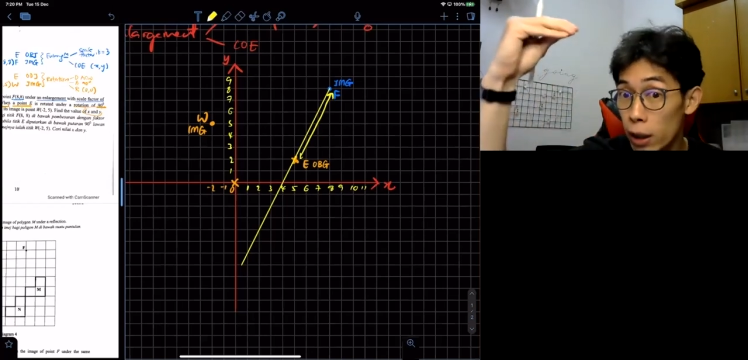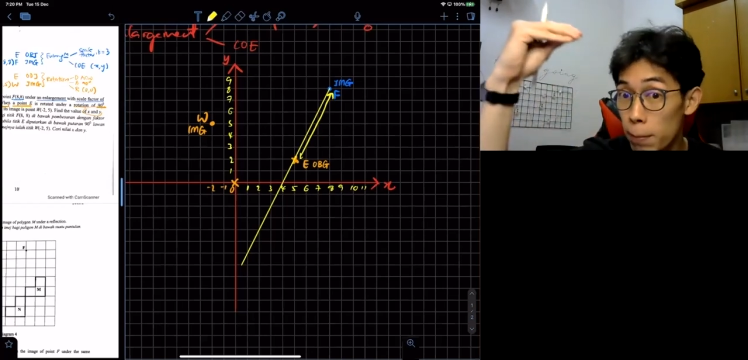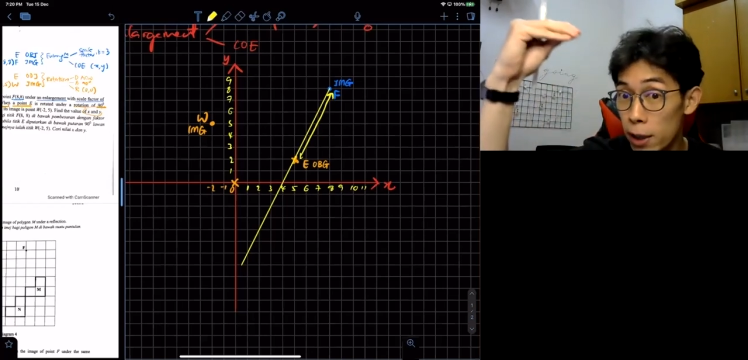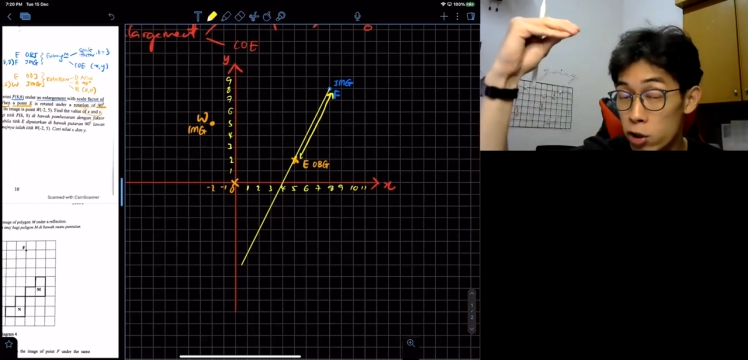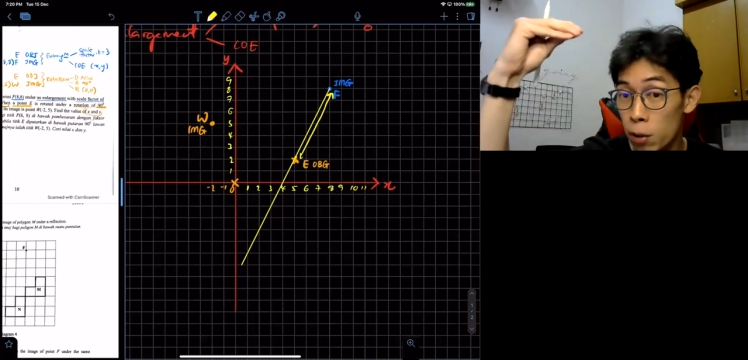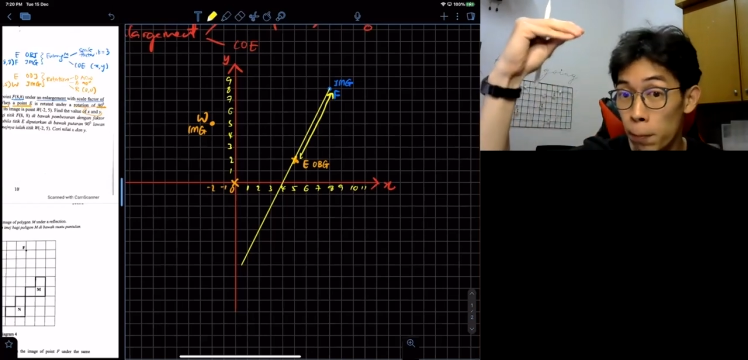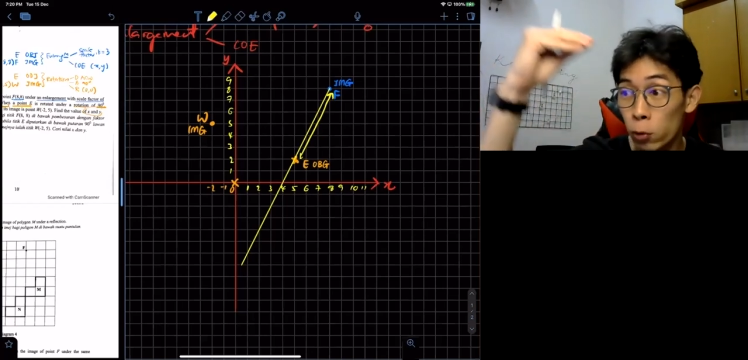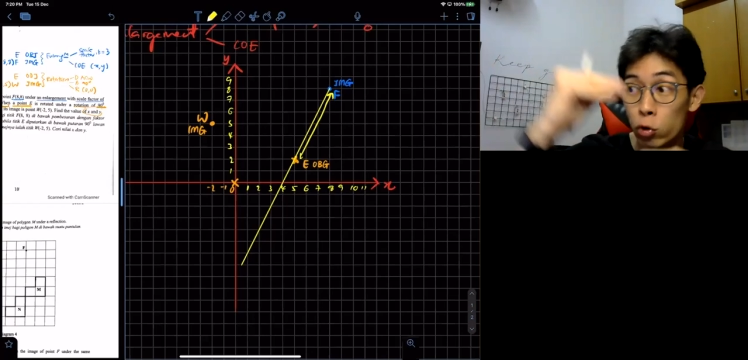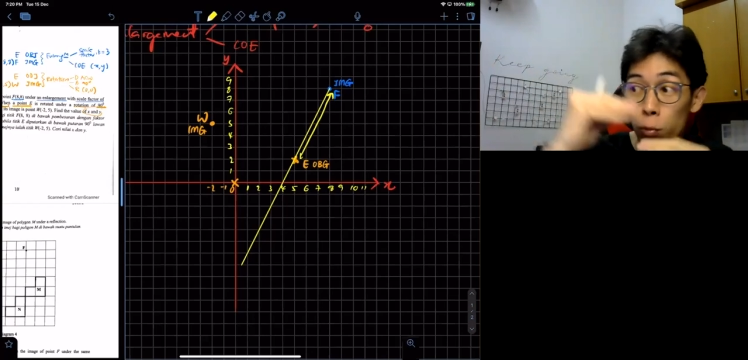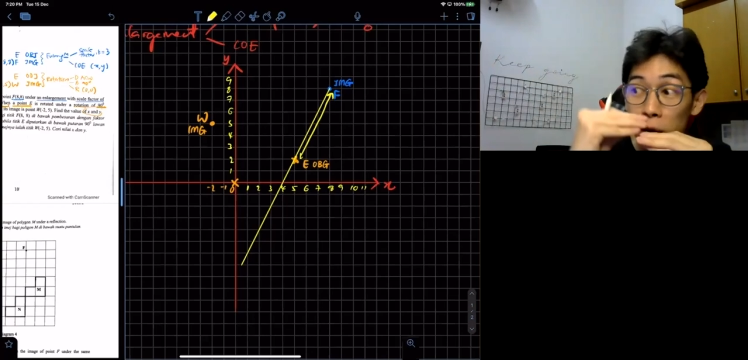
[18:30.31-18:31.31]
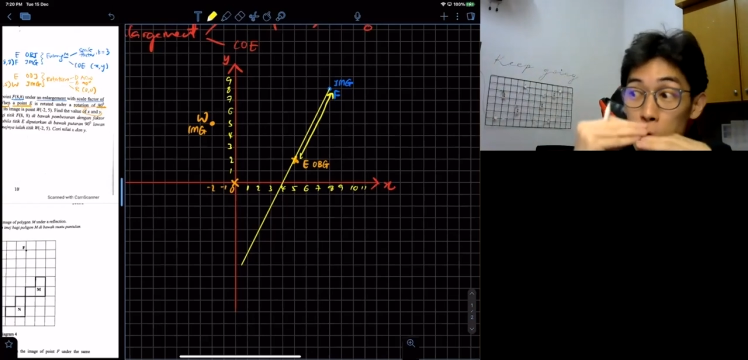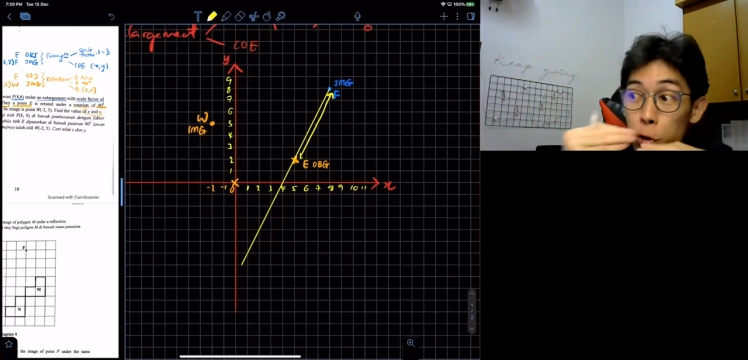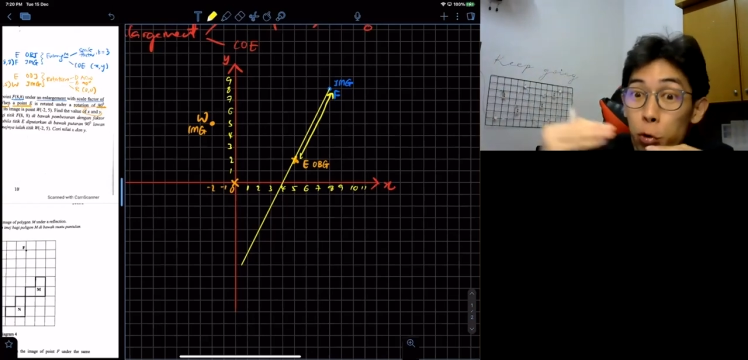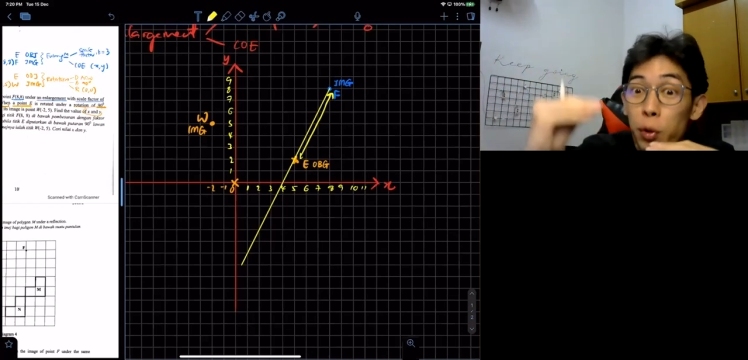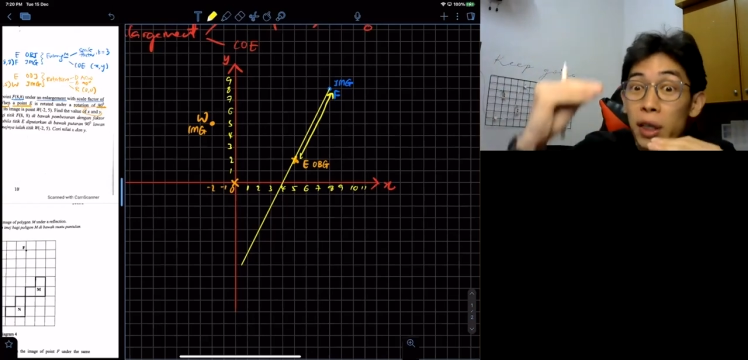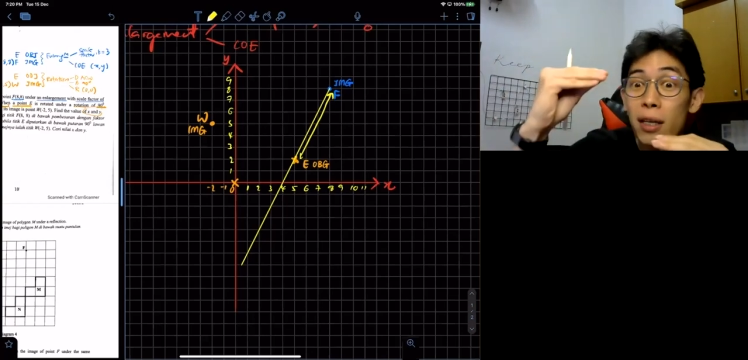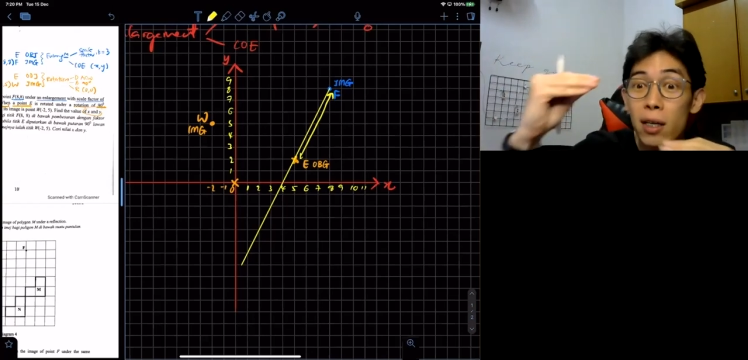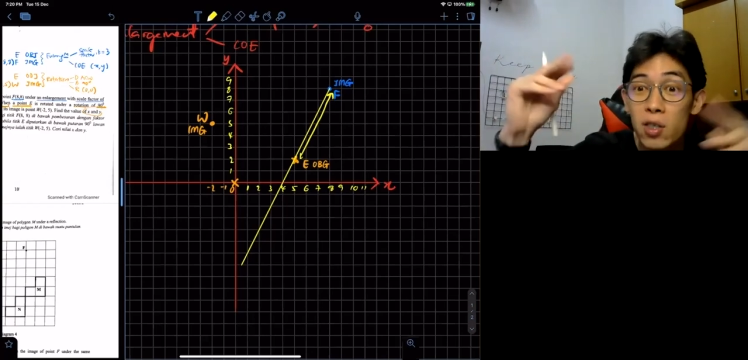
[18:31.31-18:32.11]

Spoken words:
image supposed to be 3